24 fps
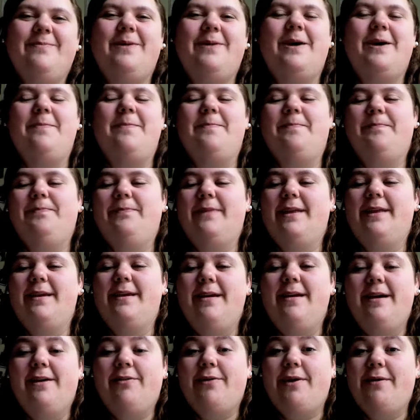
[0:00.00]
But
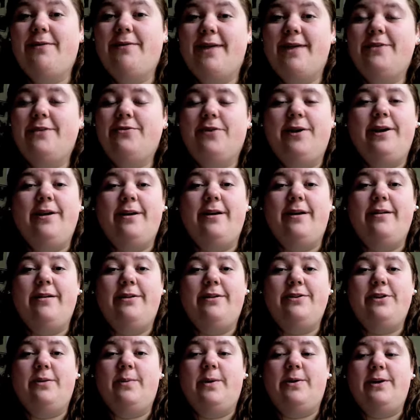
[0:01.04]
so I was entering it all on
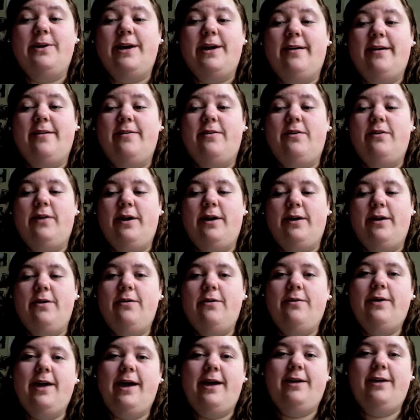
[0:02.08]
TurboTax and they're like,
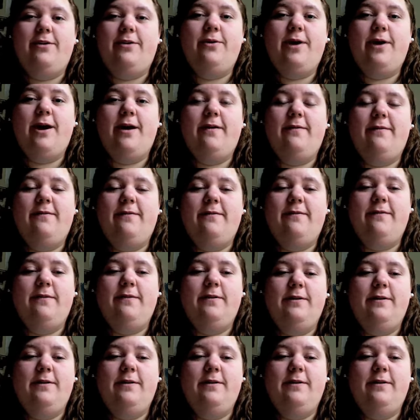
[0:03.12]
okay, you have,